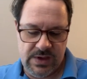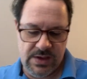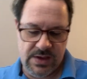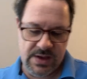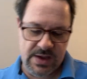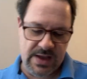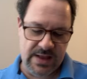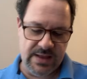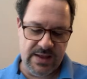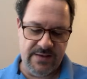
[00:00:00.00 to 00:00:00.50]

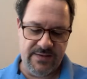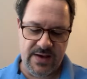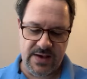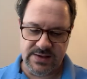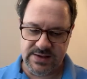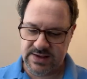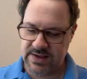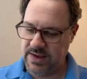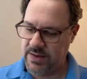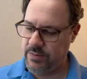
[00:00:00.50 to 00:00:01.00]
I love how
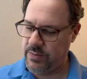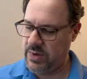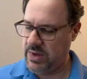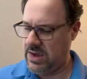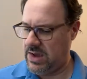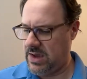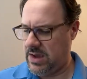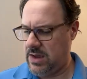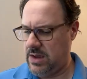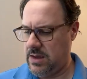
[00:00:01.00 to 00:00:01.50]

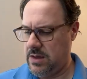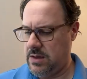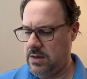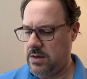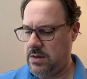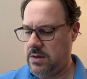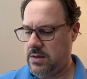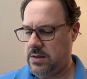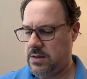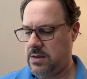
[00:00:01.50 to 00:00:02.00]
CMB,
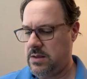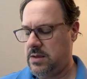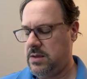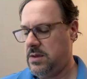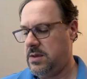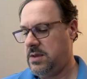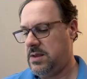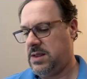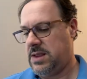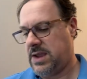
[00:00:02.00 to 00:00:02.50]

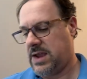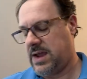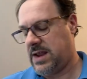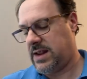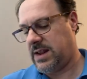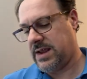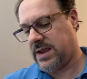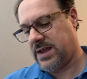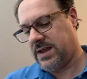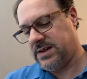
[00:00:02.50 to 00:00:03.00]
they got
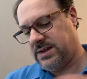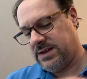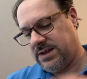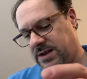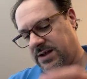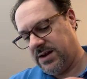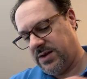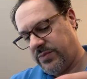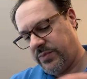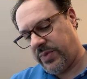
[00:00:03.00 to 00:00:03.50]
like a
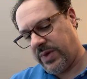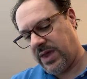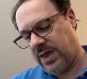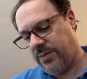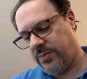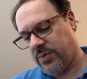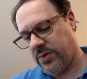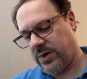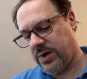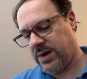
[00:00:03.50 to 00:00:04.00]
ton of
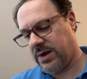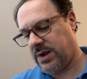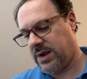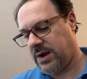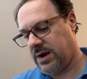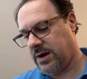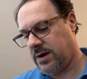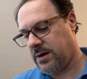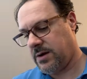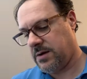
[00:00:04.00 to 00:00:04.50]
paper in
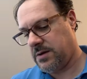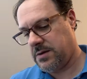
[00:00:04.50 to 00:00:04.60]
here.